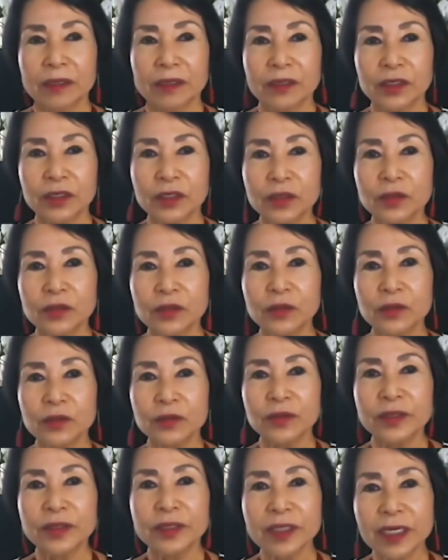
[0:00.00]
to
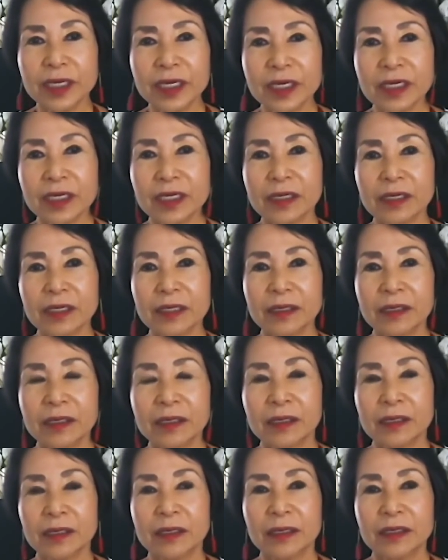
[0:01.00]
see
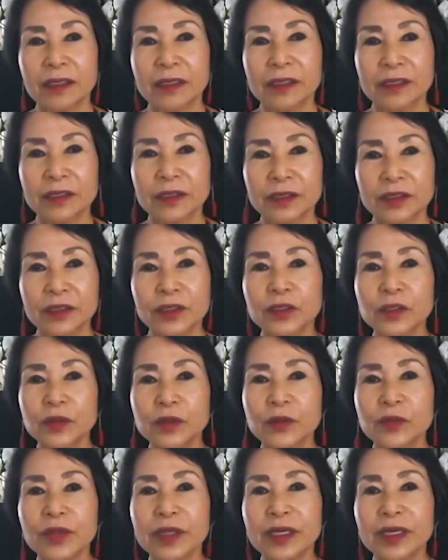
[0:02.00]

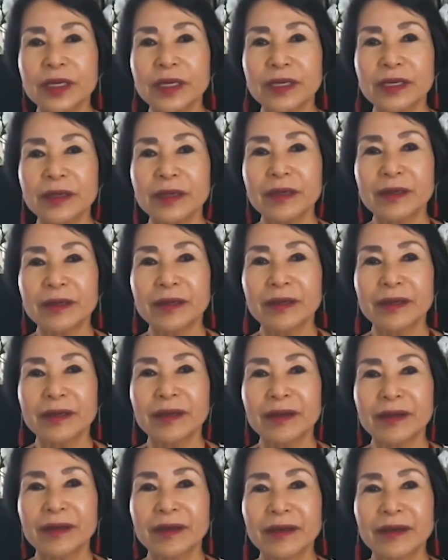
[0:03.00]
to the
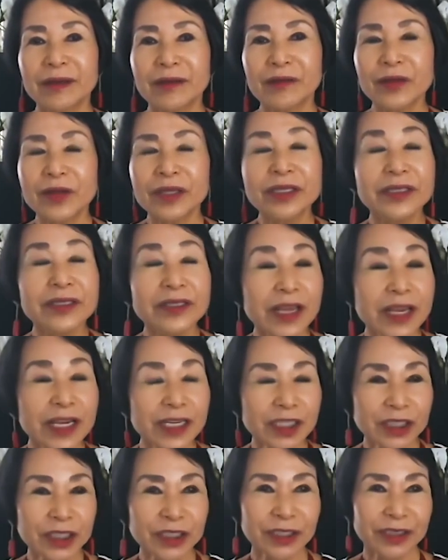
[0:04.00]

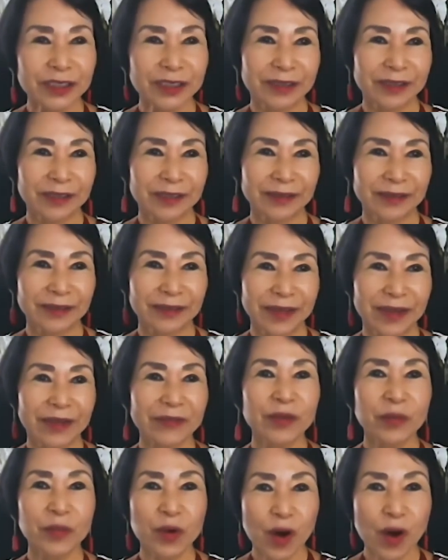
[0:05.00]
realization of
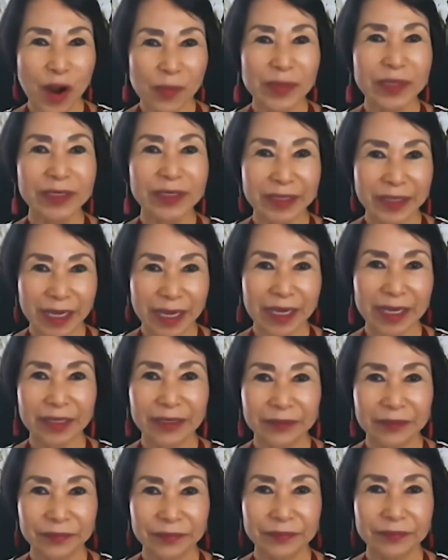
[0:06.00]
the promised
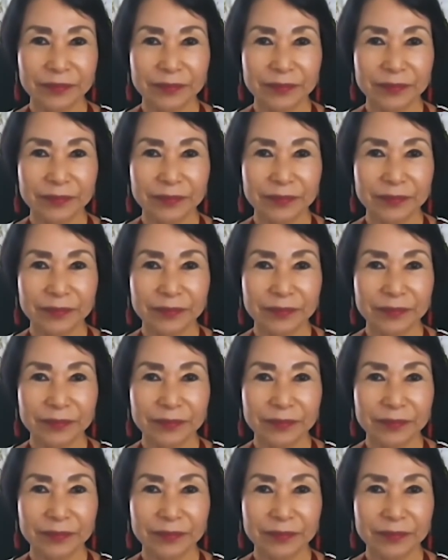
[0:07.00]
land.